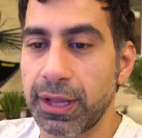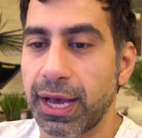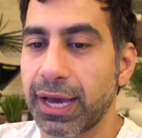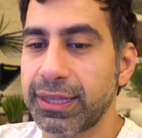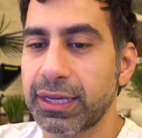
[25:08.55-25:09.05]

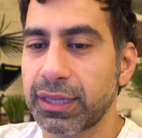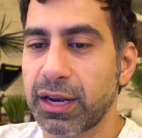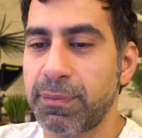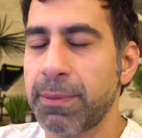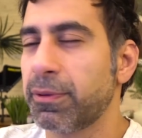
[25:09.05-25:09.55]
I think a lot
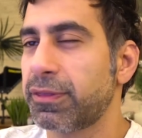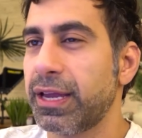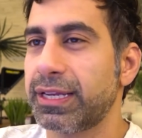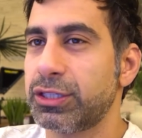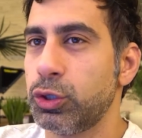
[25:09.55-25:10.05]
of people
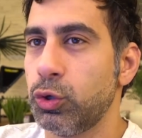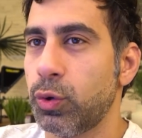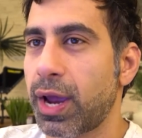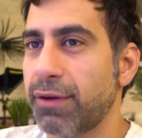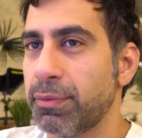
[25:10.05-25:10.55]
think to
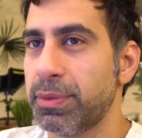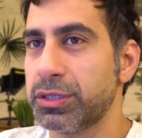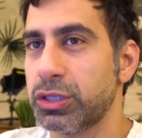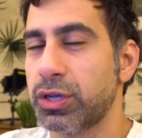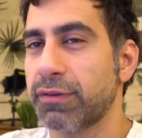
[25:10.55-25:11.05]
have a
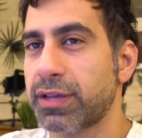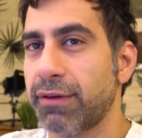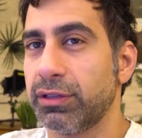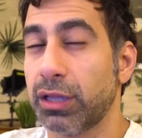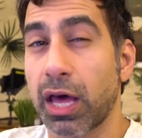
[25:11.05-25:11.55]
business, you have to have
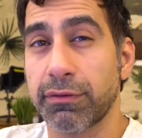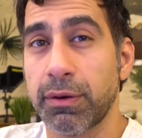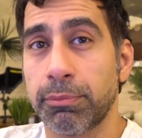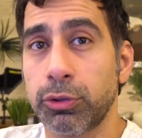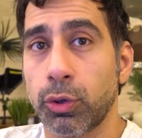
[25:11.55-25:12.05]
a lot of
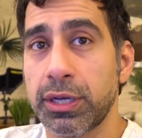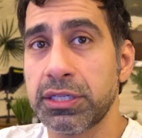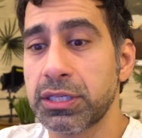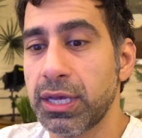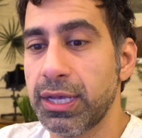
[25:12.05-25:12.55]

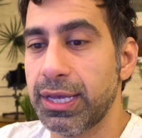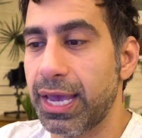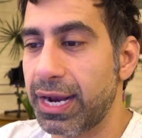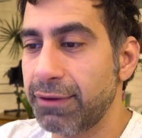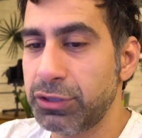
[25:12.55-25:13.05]
employees.
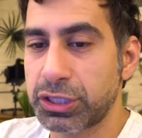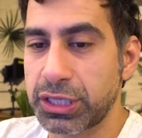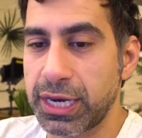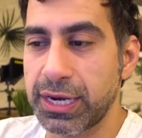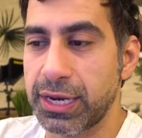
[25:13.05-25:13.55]
And I've just
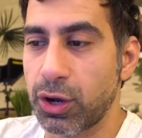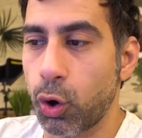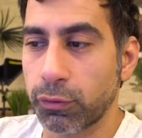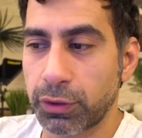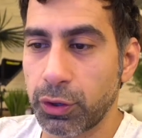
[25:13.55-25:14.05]
seen
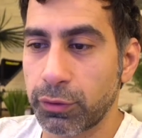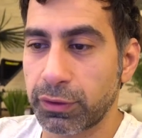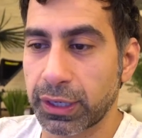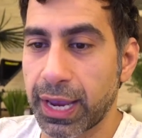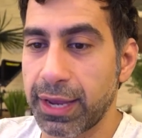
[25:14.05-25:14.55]
over and
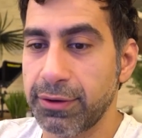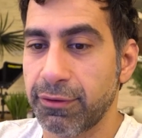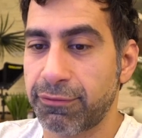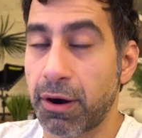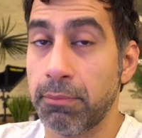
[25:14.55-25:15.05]
over again
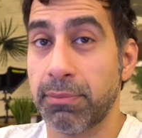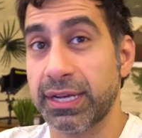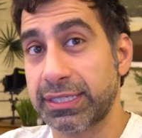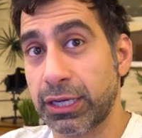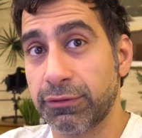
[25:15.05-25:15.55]
from
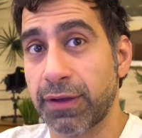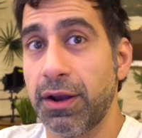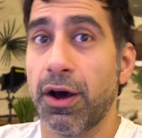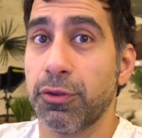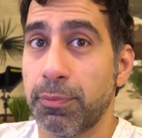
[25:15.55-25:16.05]
myself and
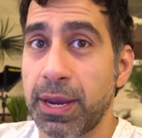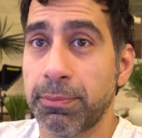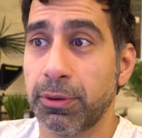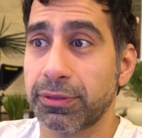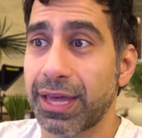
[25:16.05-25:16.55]
other
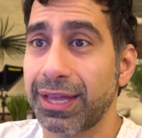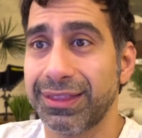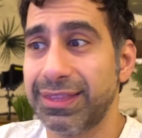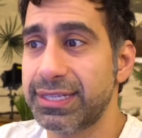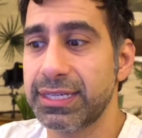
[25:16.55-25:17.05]
people
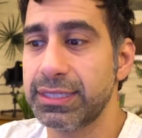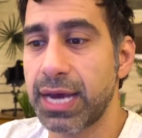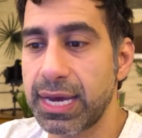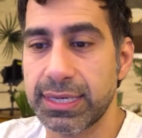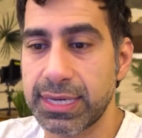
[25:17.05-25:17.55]
that this is
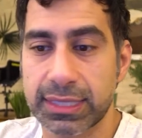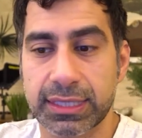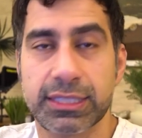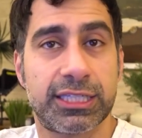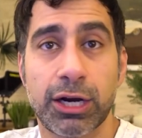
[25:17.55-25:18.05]
not
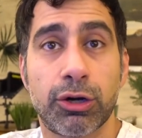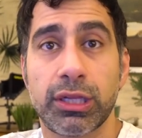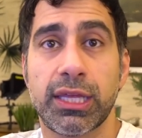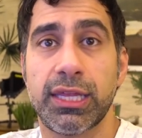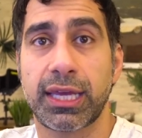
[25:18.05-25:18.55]

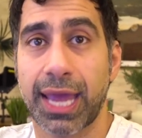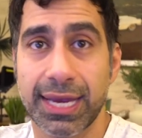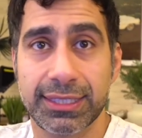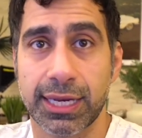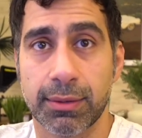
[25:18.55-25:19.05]
necessarily the
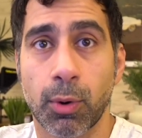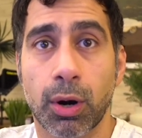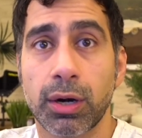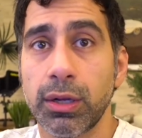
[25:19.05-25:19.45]
case anymore.